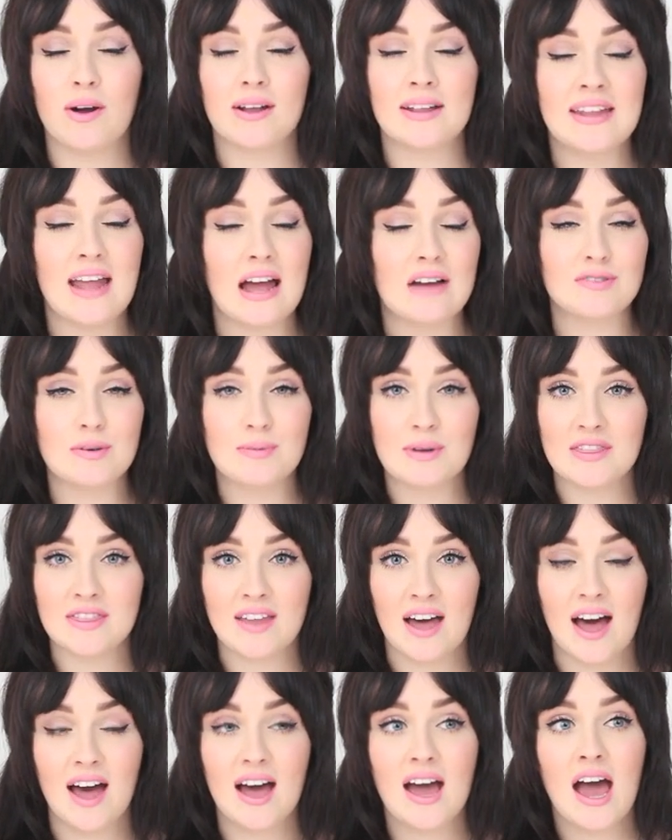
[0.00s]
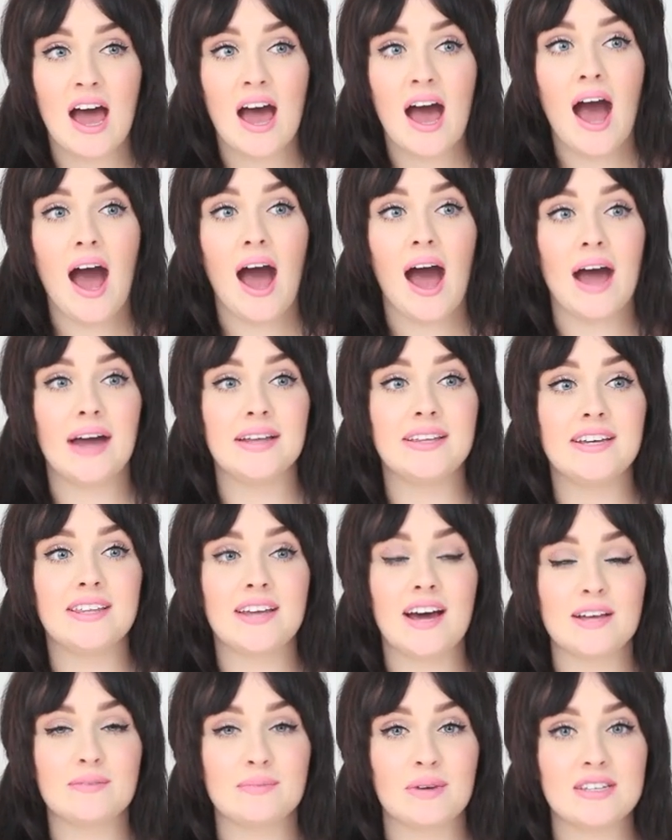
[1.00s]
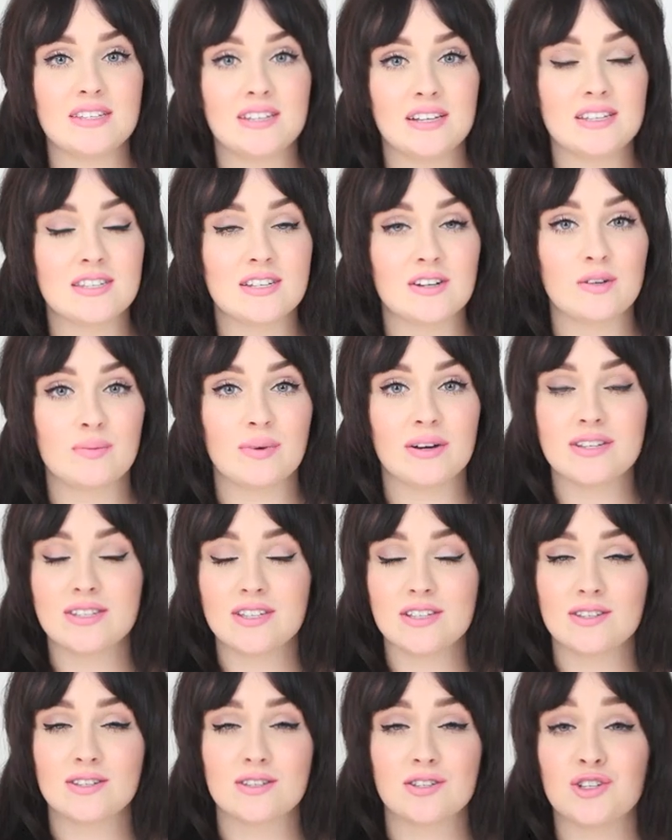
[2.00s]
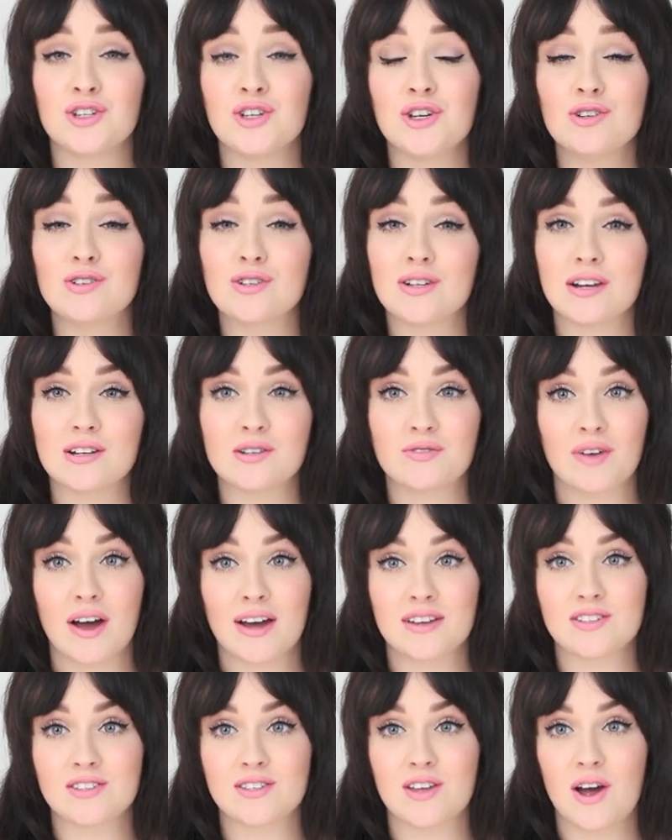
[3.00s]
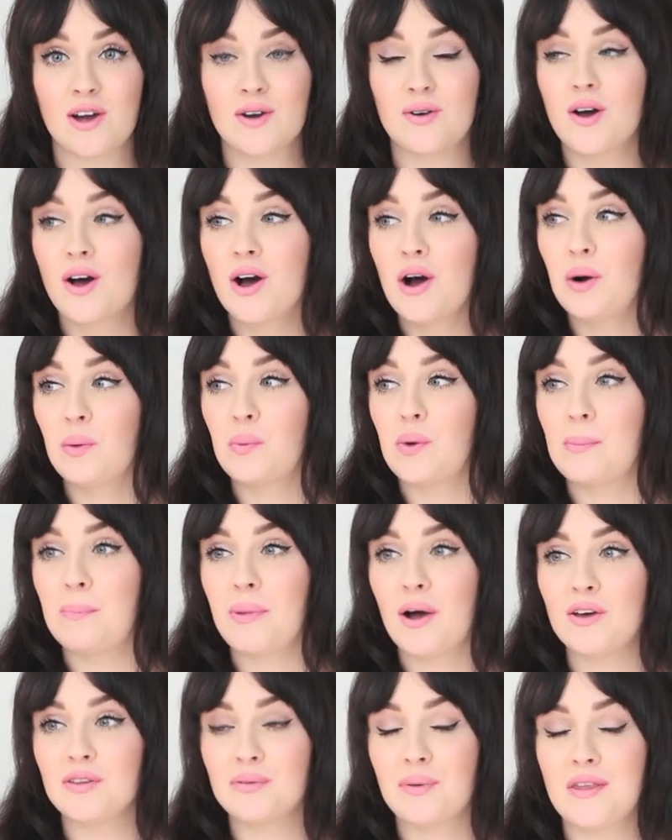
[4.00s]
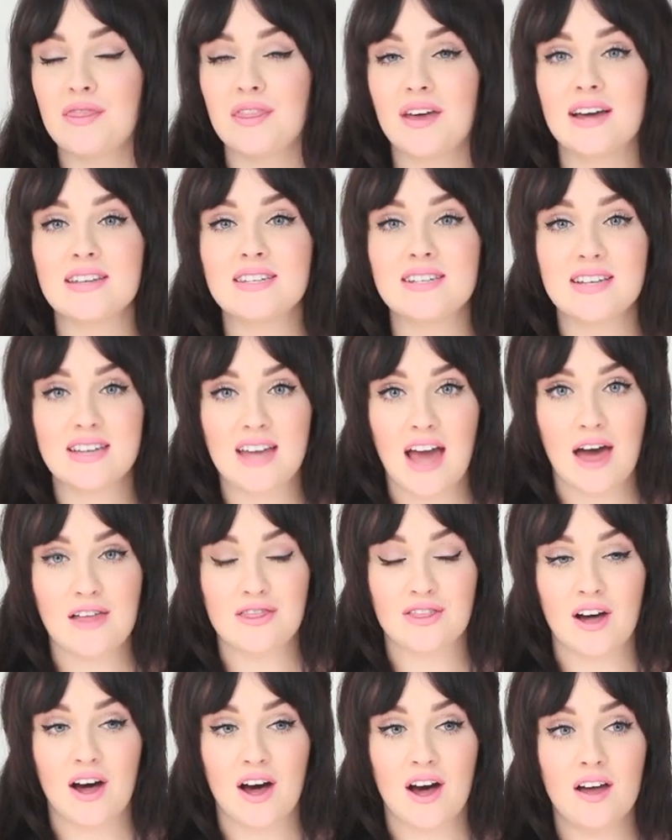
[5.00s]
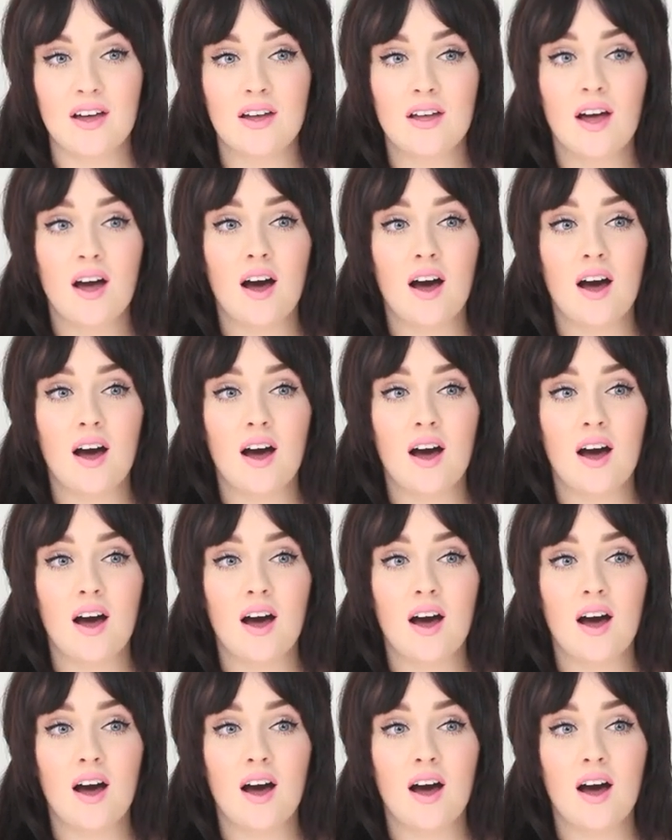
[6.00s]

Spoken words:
I'd never been there, and neither had my sister, and my sister's a huge Lush fan, so we both went there together.